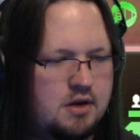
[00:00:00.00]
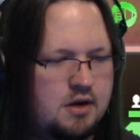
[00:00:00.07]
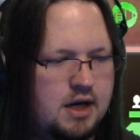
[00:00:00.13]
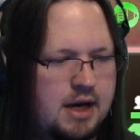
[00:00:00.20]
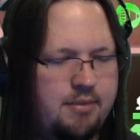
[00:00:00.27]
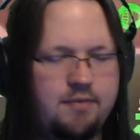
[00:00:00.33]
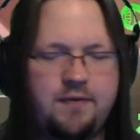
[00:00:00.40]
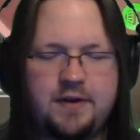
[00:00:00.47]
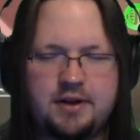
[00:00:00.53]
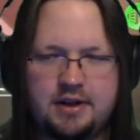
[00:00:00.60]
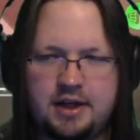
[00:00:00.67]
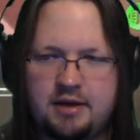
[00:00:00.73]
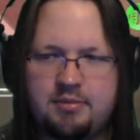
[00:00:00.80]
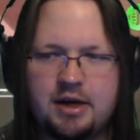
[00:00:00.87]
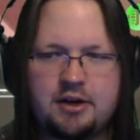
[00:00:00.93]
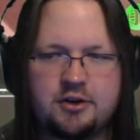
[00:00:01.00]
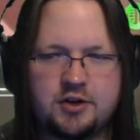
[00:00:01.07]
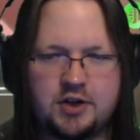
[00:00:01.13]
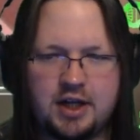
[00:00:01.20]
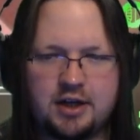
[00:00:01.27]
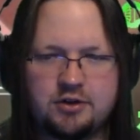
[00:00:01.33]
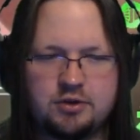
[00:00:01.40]
I'm feeling better
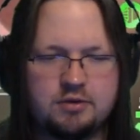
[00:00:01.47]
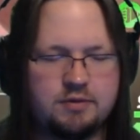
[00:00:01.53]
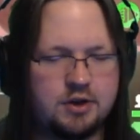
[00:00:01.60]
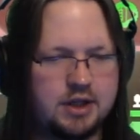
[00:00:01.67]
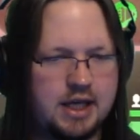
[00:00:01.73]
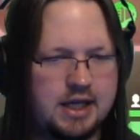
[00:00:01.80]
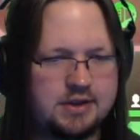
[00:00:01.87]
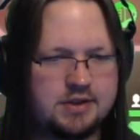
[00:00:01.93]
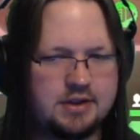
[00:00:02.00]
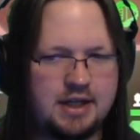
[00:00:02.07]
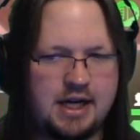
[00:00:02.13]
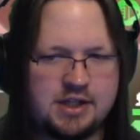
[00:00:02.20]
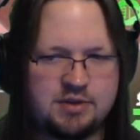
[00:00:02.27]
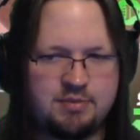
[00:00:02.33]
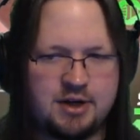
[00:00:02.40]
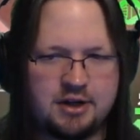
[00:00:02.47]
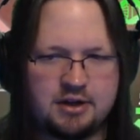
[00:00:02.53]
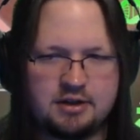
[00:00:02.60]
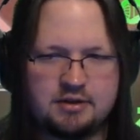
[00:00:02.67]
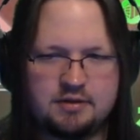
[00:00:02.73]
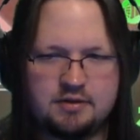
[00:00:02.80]
today, Tuval. Yes, lots better.